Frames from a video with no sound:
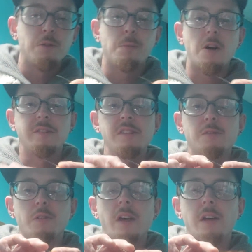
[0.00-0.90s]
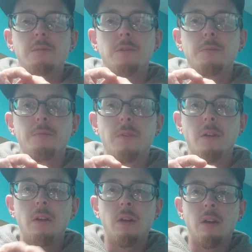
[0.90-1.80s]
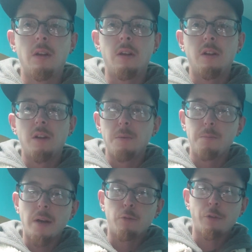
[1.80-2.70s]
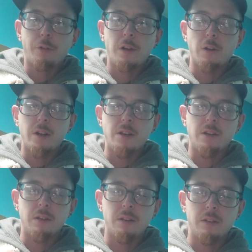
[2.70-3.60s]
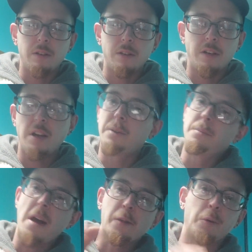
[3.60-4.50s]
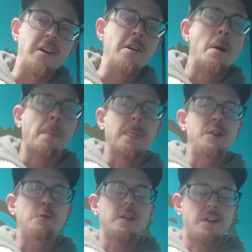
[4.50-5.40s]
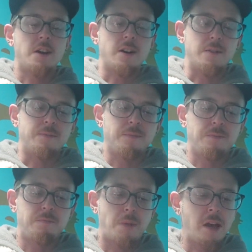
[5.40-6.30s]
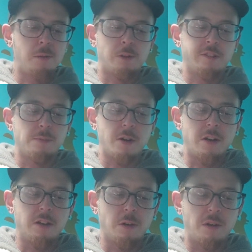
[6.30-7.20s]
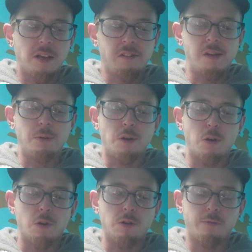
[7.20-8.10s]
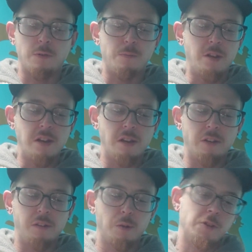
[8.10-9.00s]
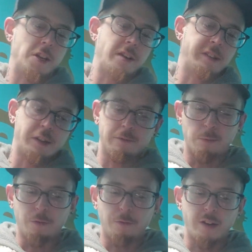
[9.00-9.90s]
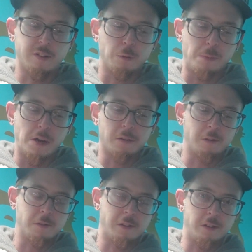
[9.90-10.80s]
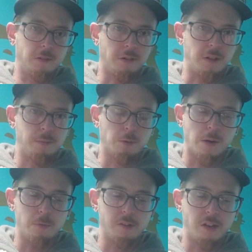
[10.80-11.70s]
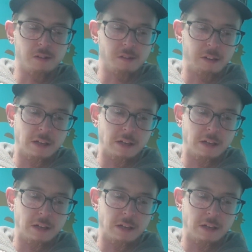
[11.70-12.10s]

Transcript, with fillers: so apologies for that. But bevel theory, and, and by the way, you can uh, pay a bunch of money and go take a seminar from the Association of Professional Piercers that claims to represent us as